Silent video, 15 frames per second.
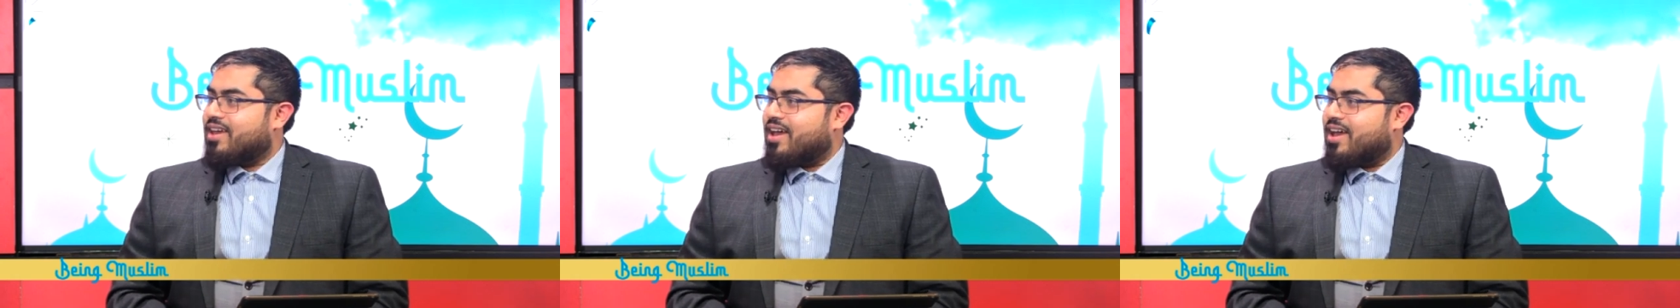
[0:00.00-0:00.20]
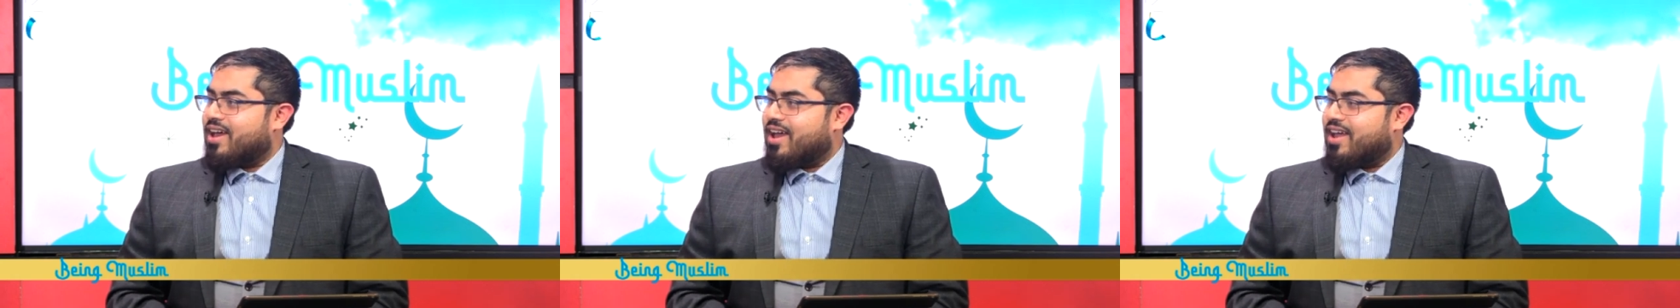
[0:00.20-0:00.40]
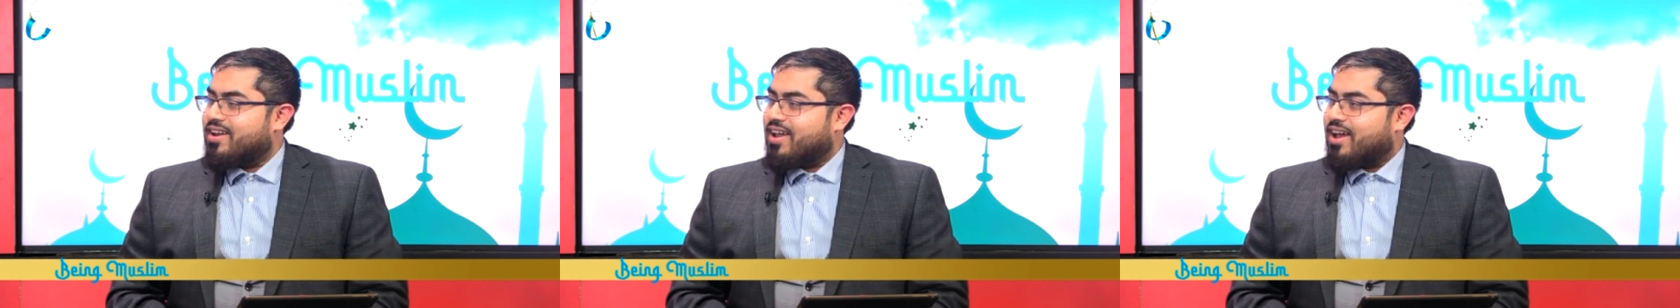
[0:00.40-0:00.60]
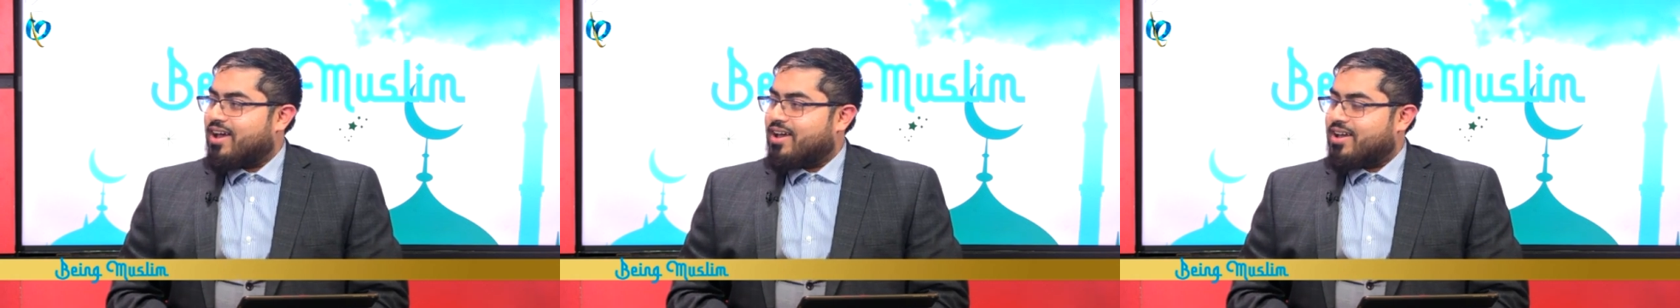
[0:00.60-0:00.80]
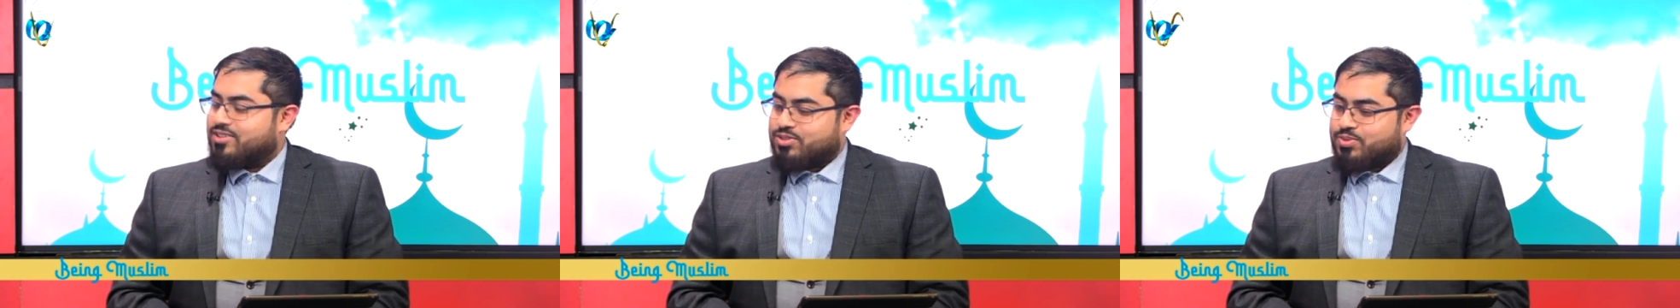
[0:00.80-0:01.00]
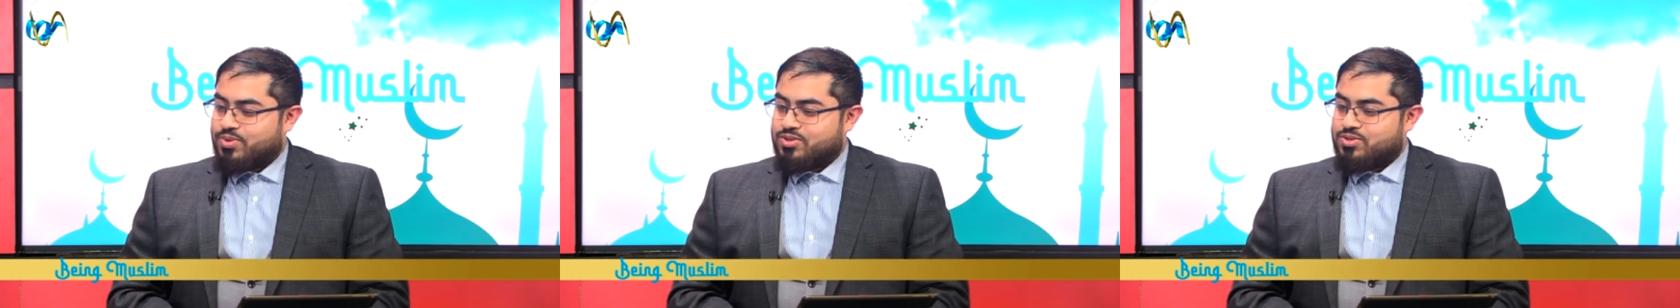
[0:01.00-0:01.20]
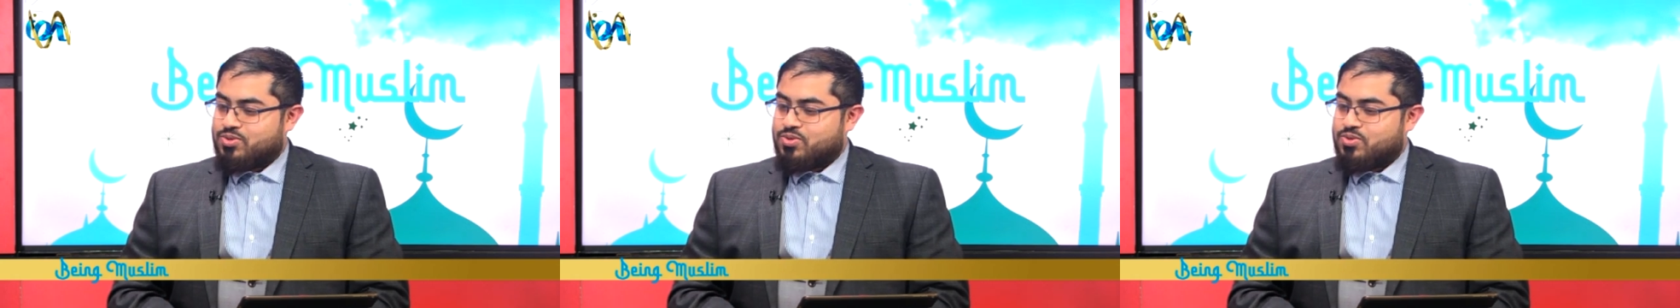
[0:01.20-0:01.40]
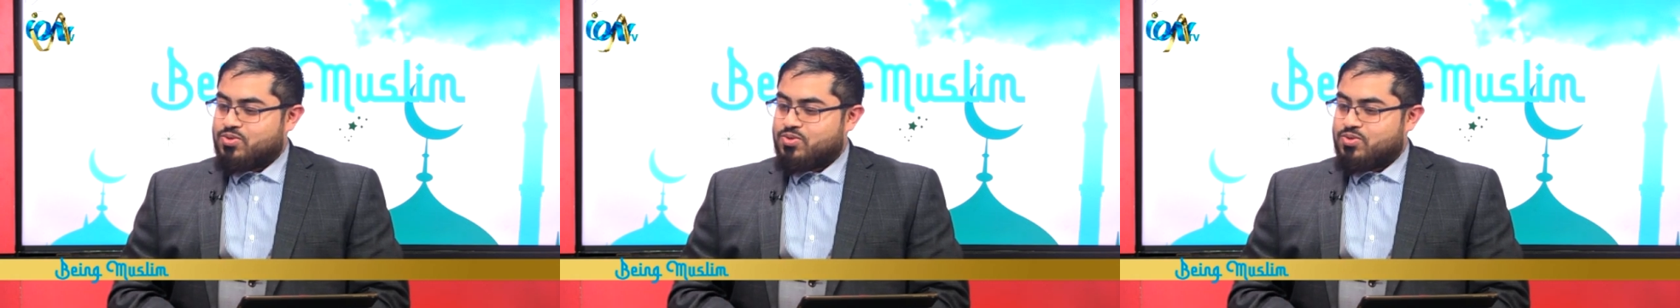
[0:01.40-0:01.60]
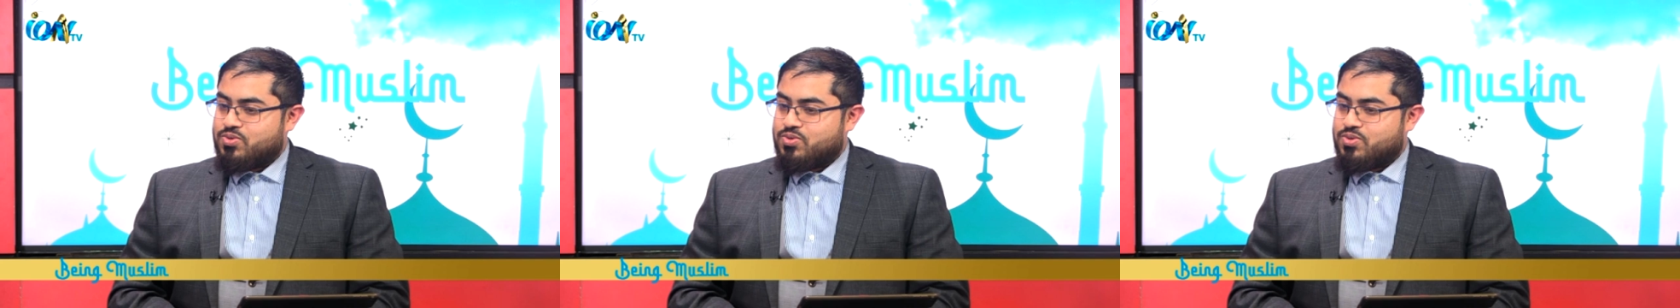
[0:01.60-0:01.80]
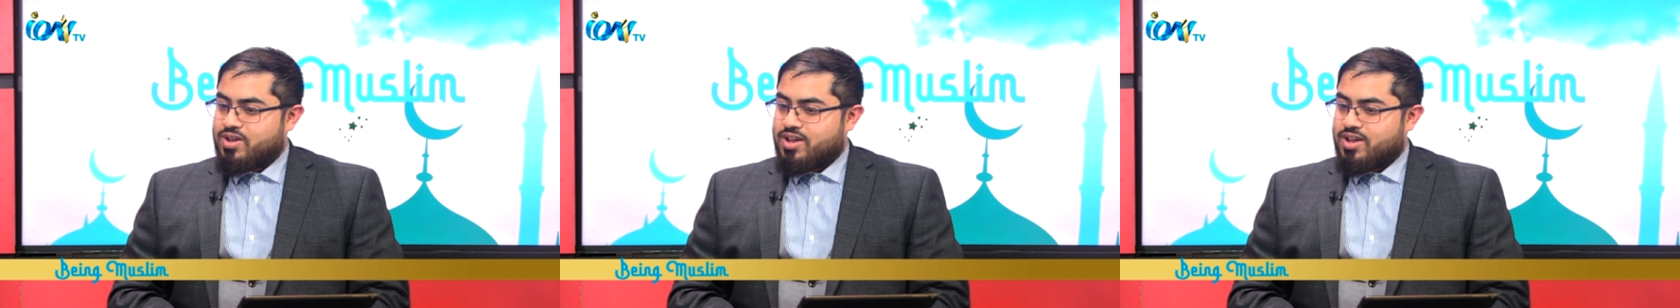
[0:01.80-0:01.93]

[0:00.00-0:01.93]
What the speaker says: And I just want to